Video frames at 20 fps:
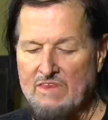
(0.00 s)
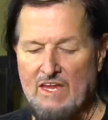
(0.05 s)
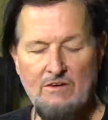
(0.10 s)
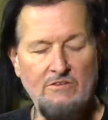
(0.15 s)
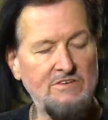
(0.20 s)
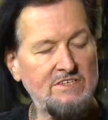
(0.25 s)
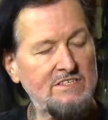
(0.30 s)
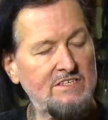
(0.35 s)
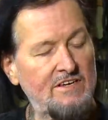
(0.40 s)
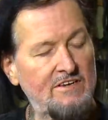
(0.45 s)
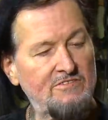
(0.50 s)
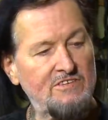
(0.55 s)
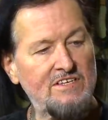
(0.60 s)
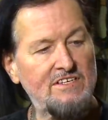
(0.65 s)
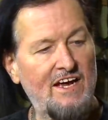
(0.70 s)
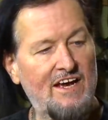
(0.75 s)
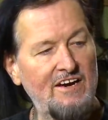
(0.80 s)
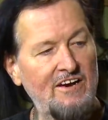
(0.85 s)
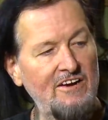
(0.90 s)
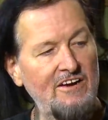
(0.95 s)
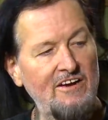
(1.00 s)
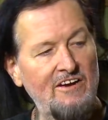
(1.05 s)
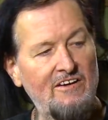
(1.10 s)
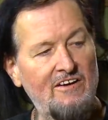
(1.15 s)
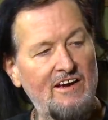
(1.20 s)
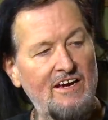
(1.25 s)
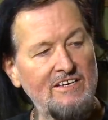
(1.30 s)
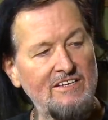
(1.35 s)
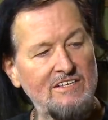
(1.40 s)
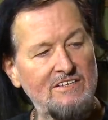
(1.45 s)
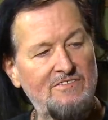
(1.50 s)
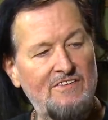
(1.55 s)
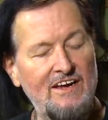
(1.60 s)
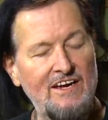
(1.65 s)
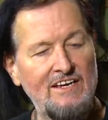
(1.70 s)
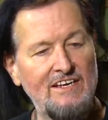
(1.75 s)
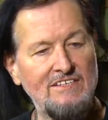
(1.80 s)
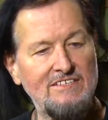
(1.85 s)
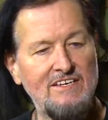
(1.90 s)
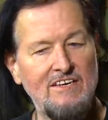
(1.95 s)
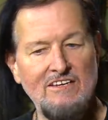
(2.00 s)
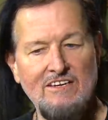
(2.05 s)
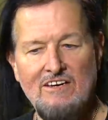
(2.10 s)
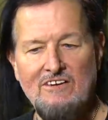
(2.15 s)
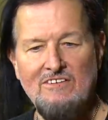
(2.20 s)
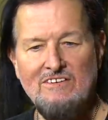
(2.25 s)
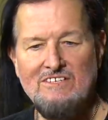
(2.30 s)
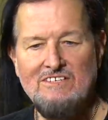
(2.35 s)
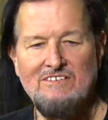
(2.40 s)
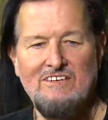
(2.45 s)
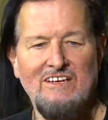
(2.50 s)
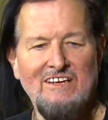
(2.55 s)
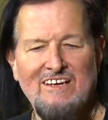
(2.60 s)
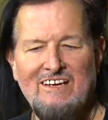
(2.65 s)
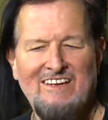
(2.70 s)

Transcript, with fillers: it was, it was, I don't know. I just finally said, you know what?